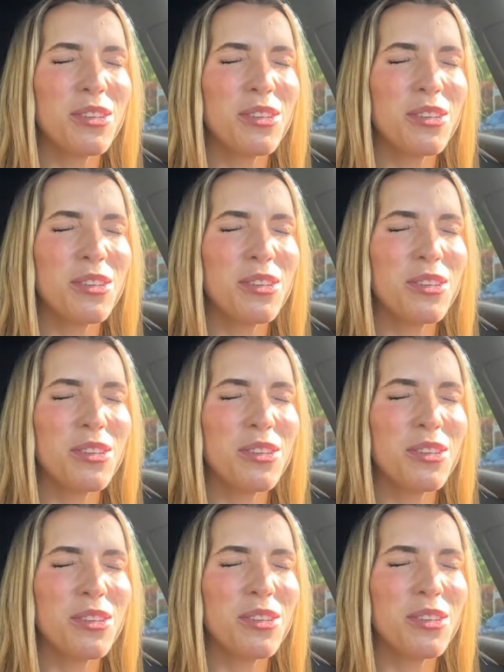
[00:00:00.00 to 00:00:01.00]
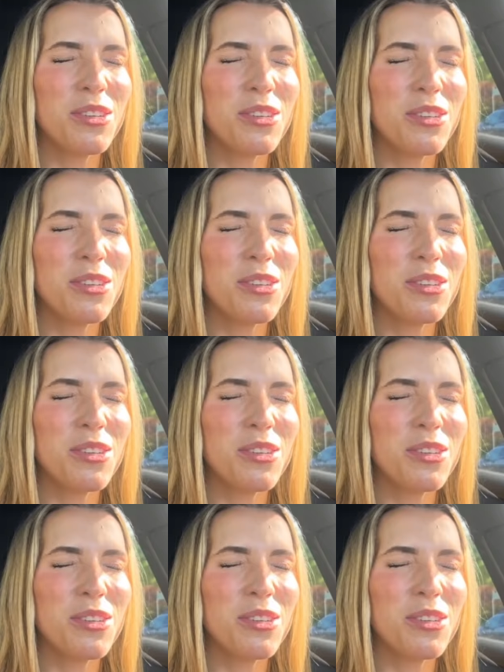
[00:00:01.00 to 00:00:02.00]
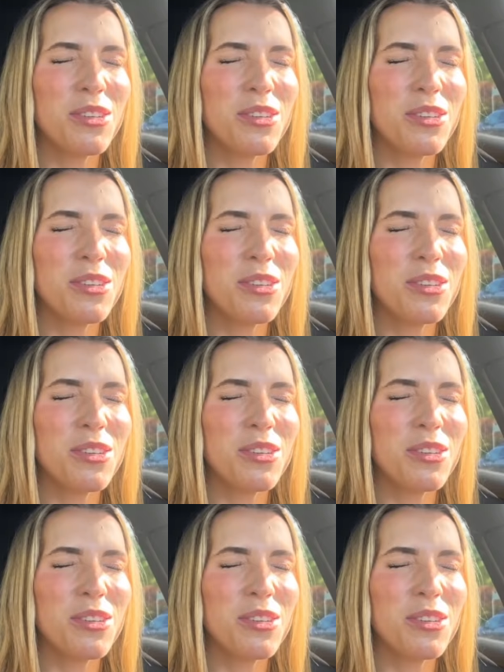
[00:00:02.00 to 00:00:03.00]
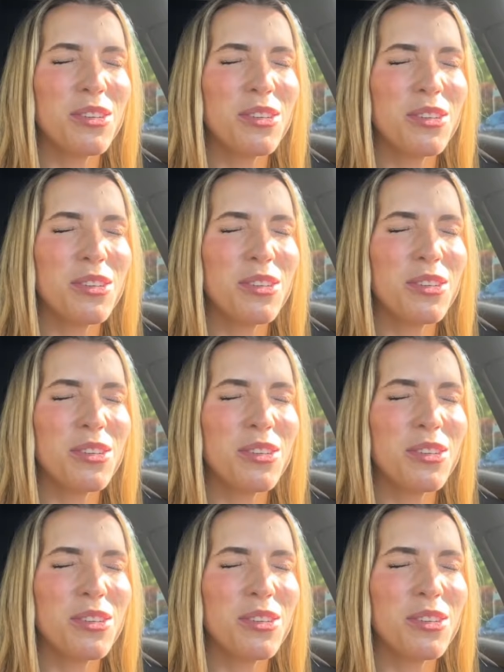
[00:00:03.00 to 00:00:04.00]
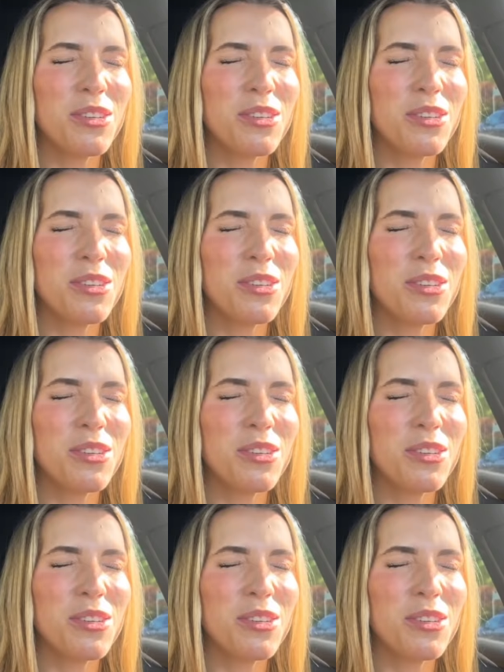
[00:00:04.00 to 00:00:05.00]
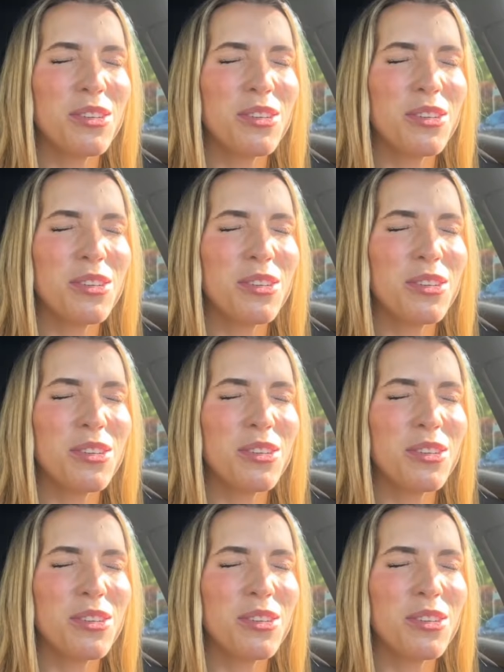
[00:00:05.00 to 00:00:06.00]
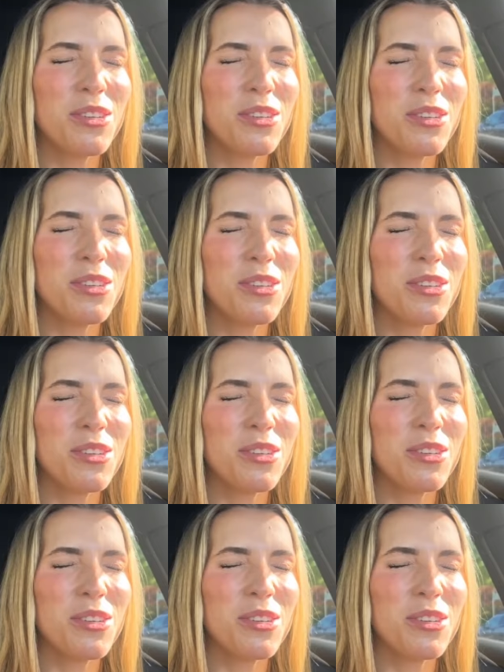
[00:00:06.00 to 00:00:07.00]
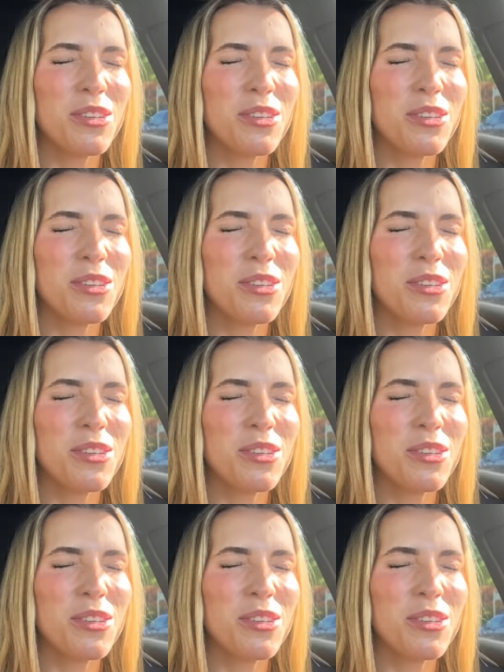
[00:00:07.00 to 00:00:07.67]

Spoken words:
(not speaking)